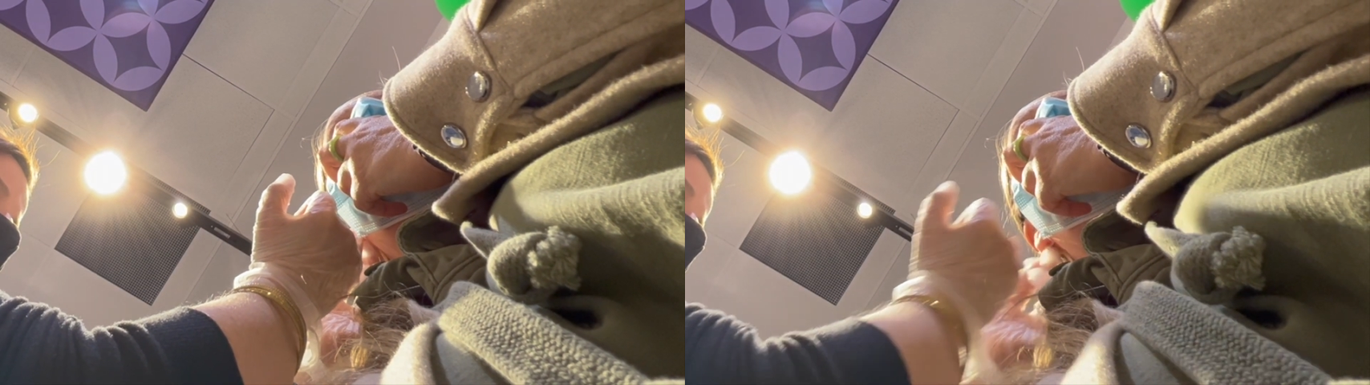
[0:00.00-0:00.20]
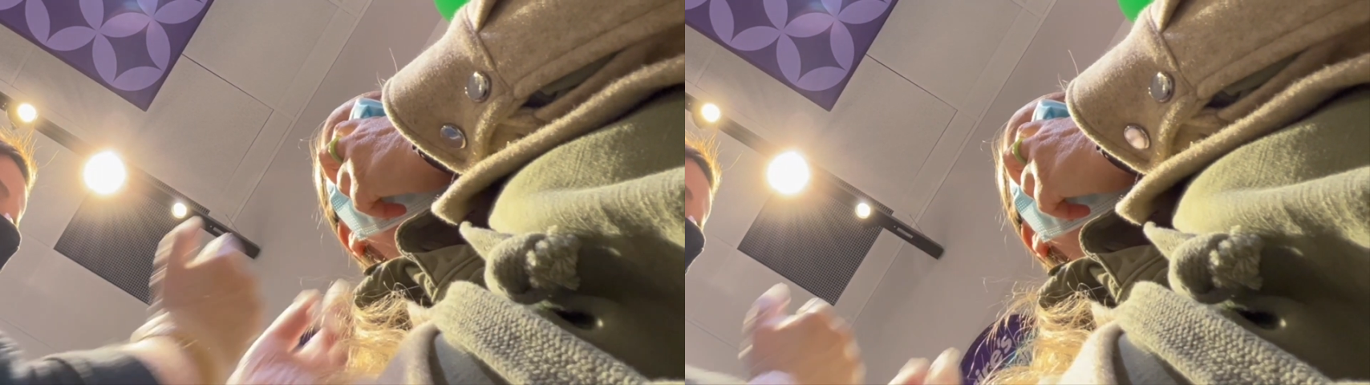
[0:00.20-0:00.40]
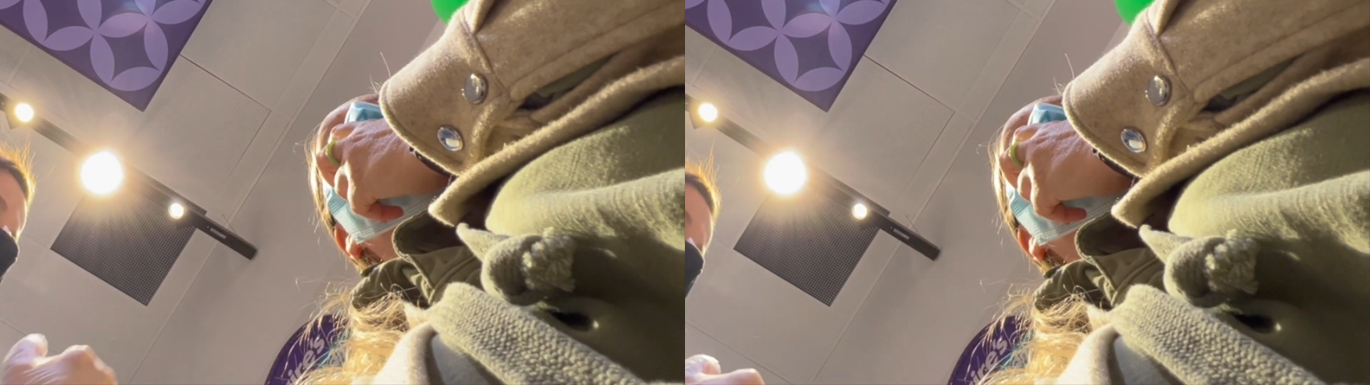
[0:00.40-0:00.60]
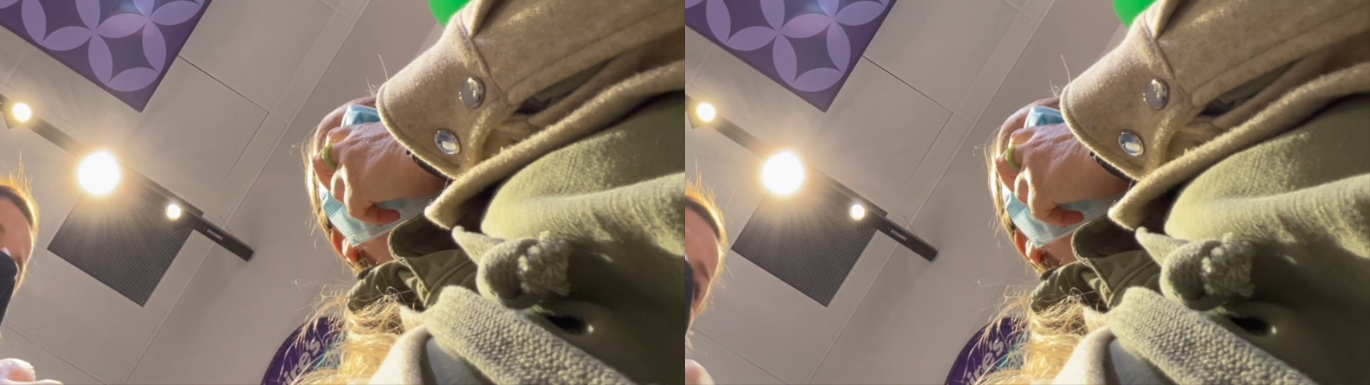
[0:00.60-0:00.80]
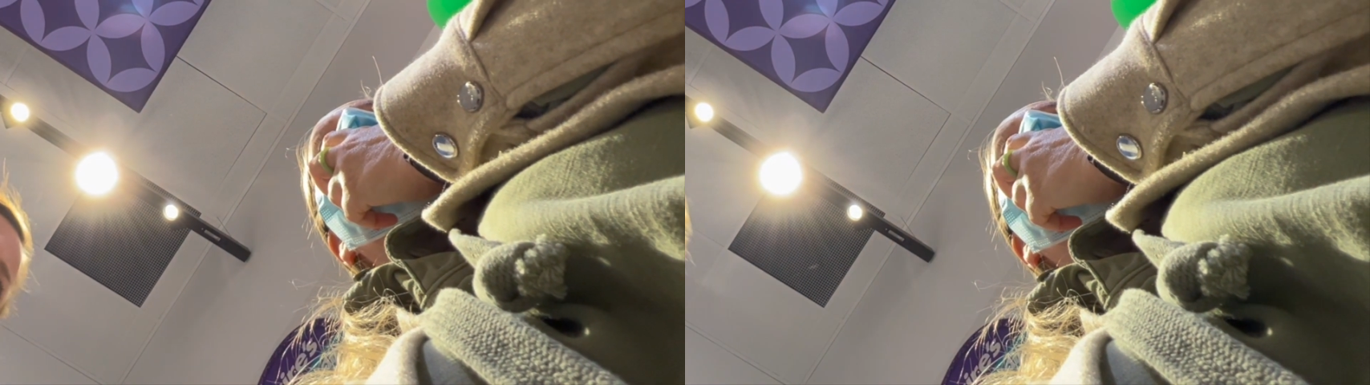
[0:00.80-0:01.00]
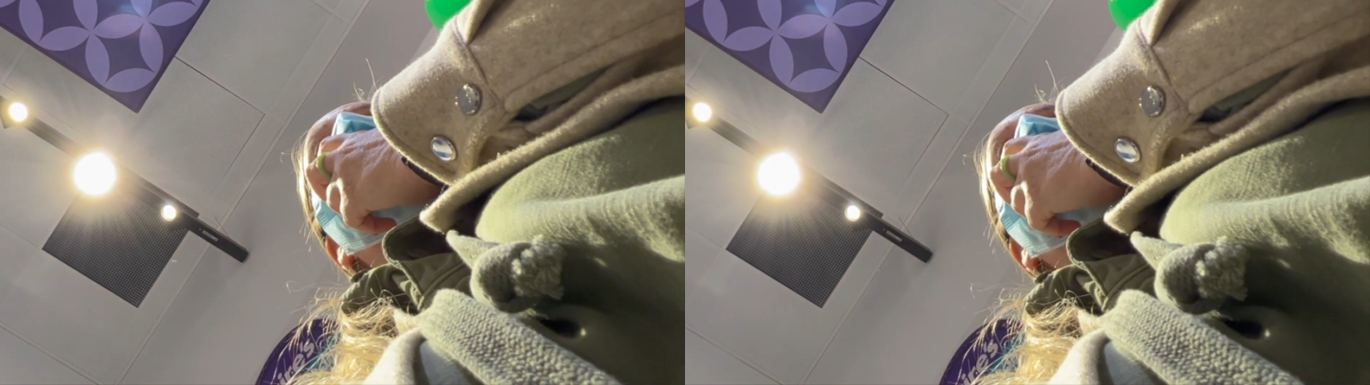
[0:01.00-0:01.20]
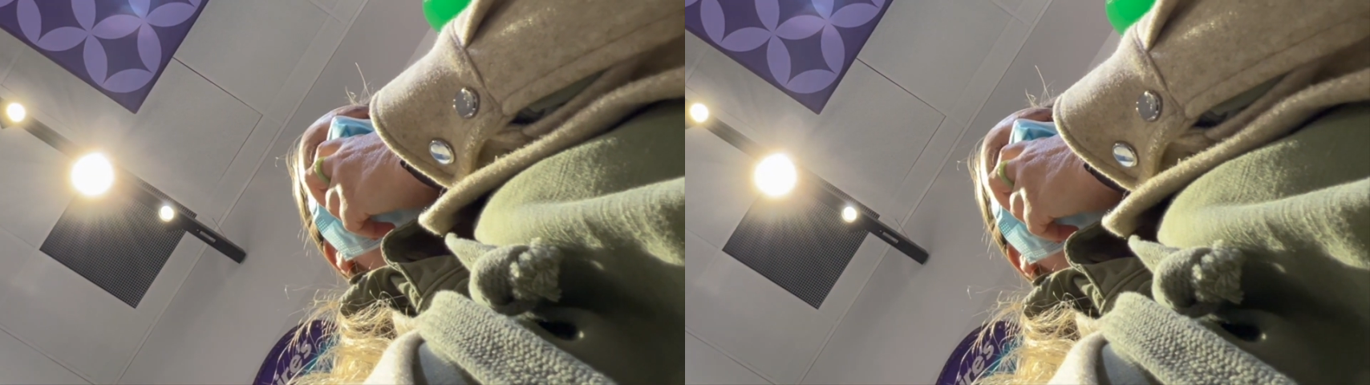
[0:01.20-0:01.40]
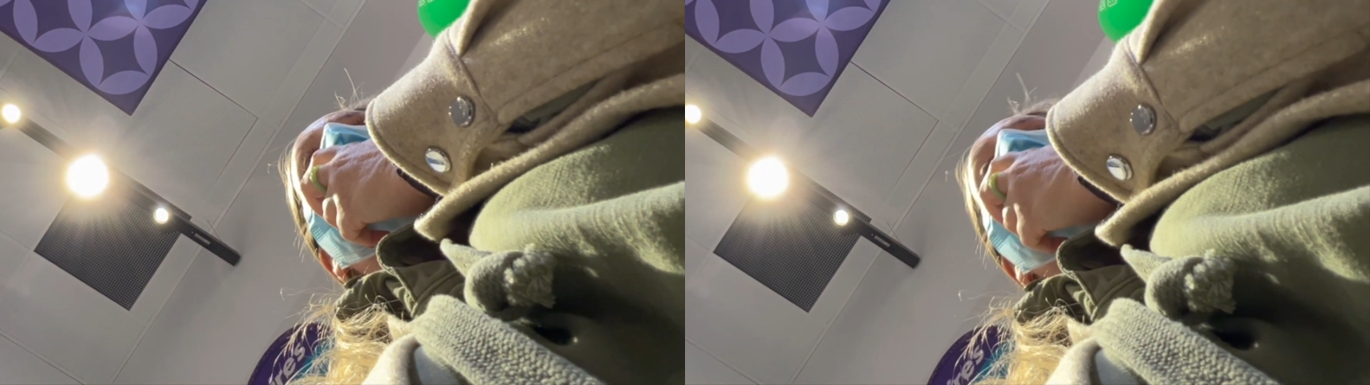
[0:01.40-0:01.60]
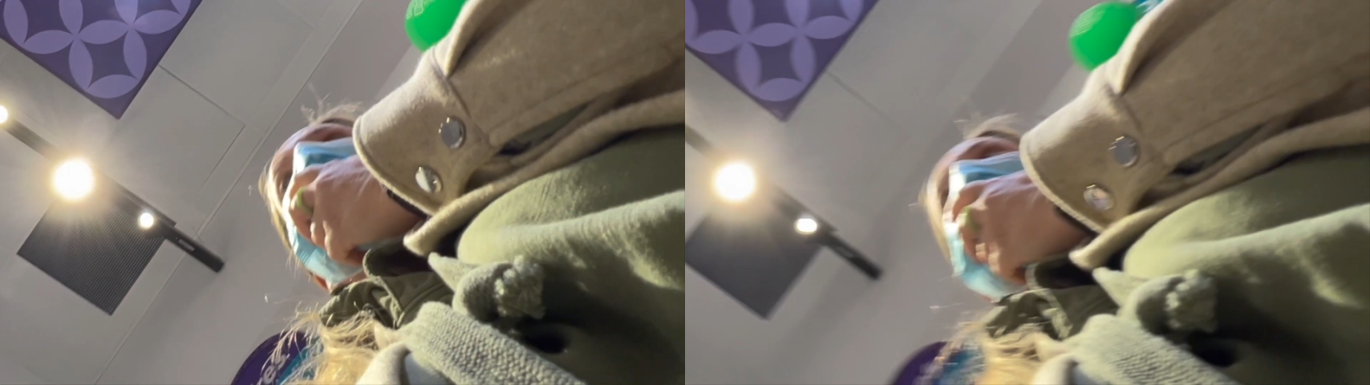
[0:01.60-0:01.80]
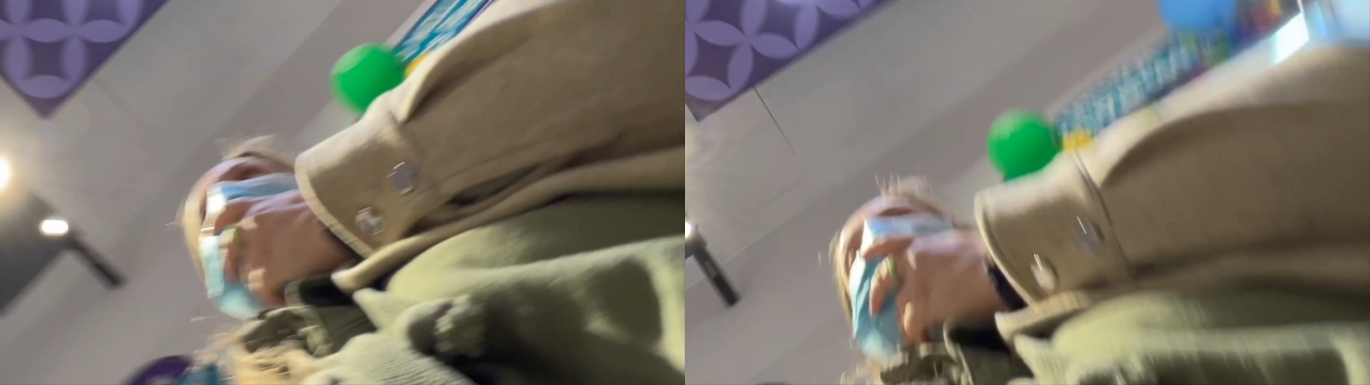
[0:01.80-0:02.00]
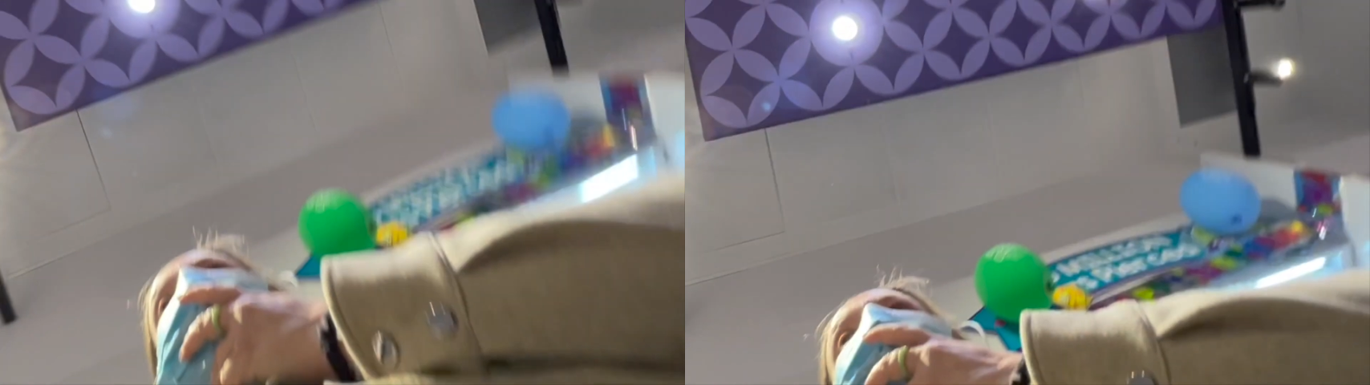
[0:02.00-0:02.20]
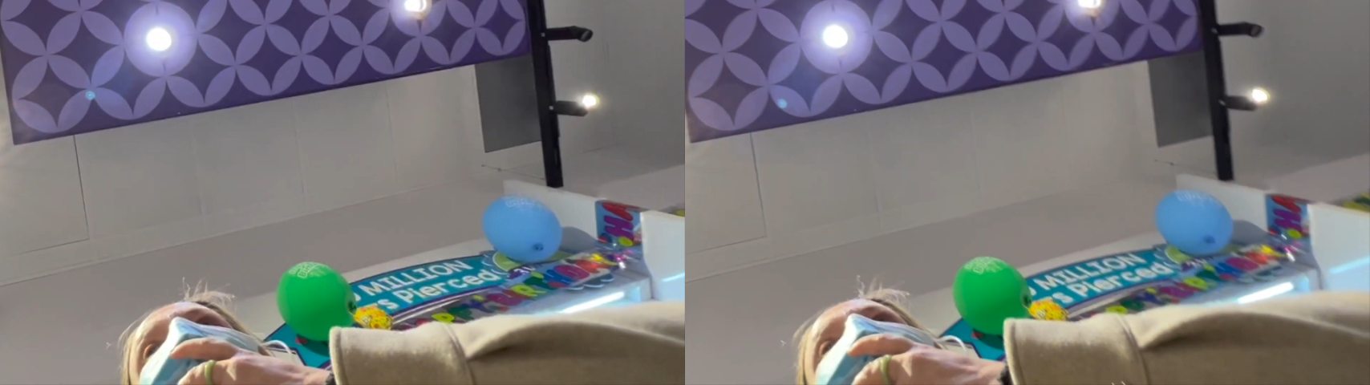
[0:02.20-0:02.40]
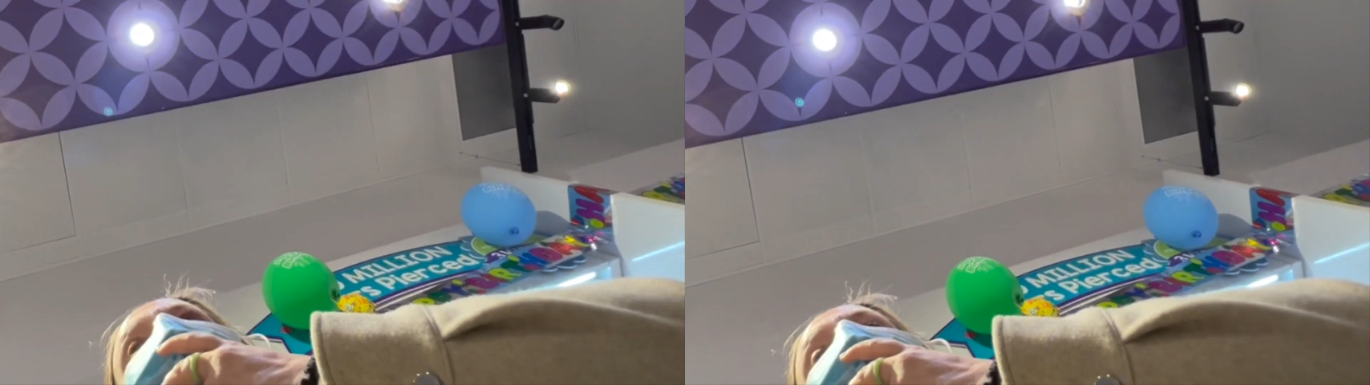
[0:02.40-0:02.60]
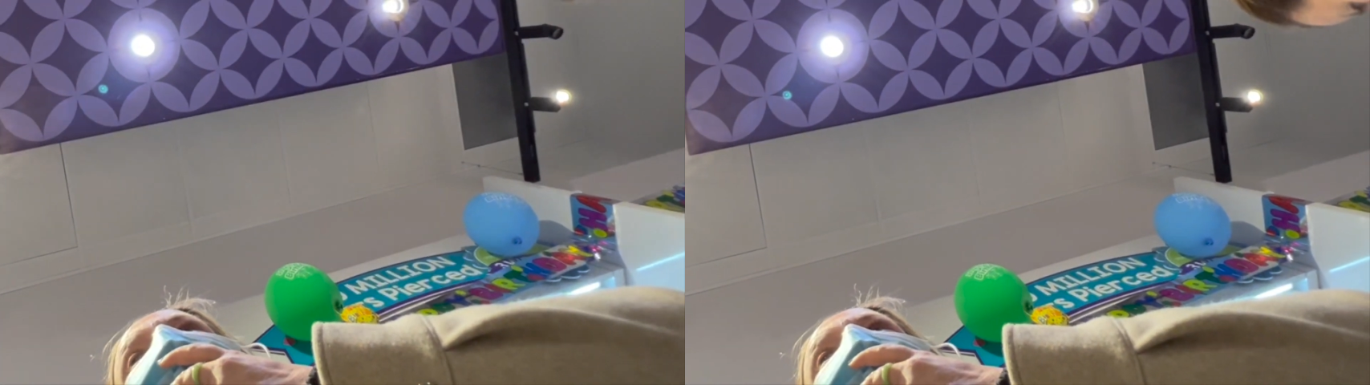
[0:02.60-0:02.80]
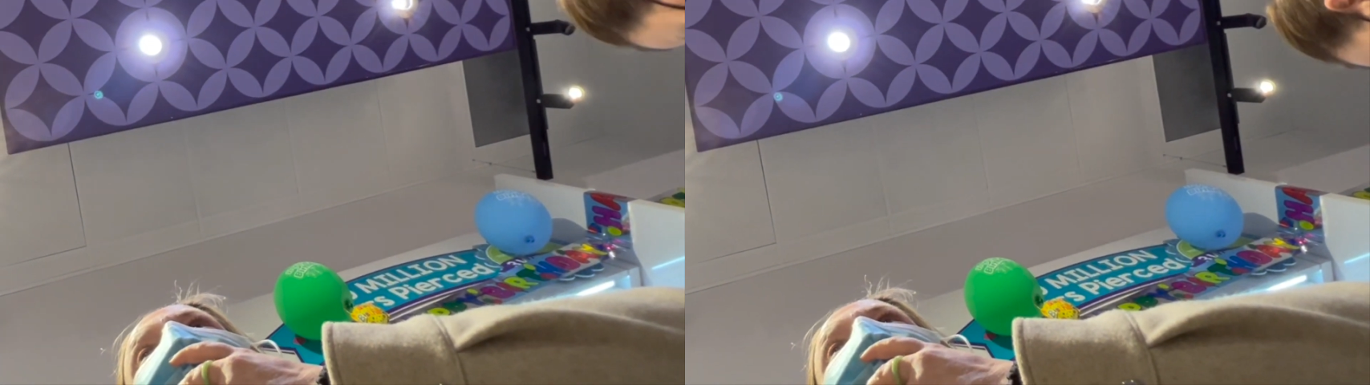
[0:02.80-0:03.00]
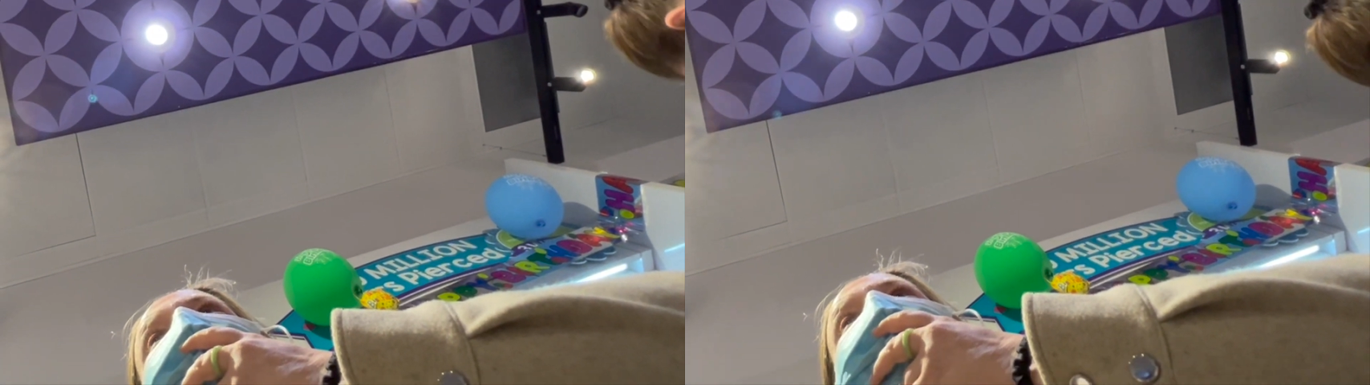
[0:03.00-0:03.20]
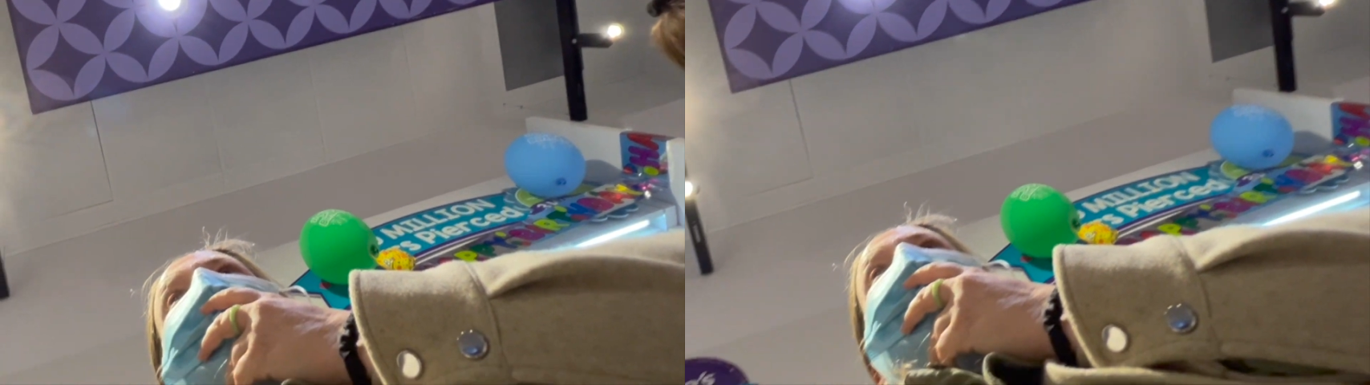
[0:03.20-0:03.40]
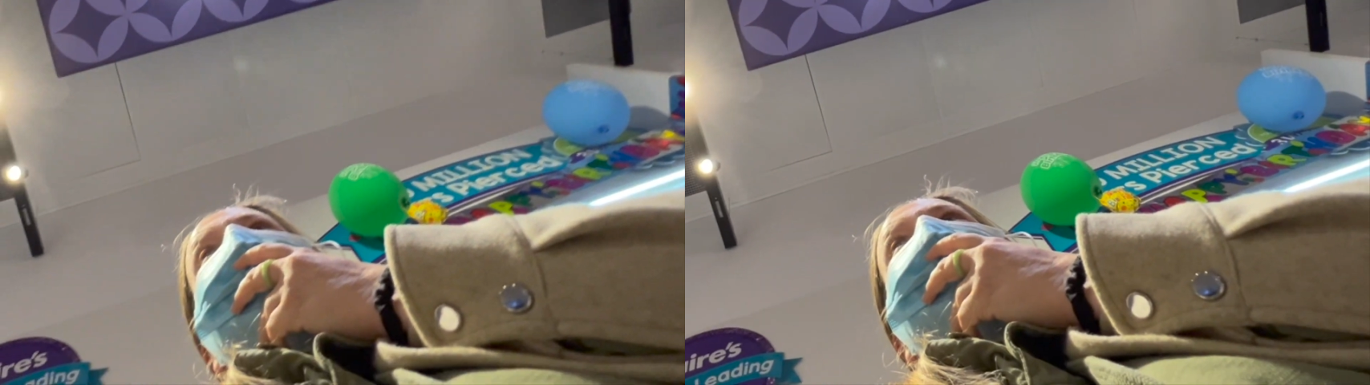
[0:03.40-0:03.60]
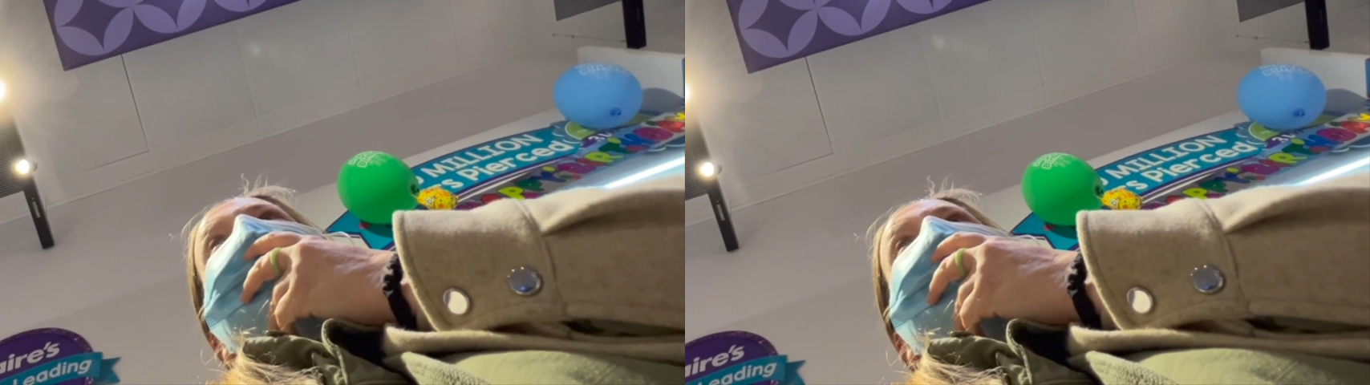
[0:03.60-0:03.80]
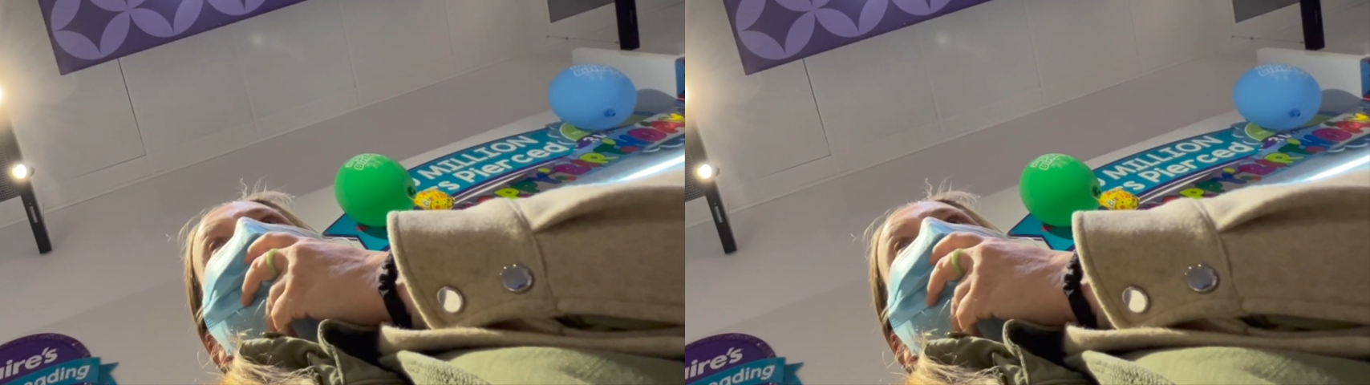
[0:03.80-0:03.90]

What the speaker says: Nobody's mouth can be seen.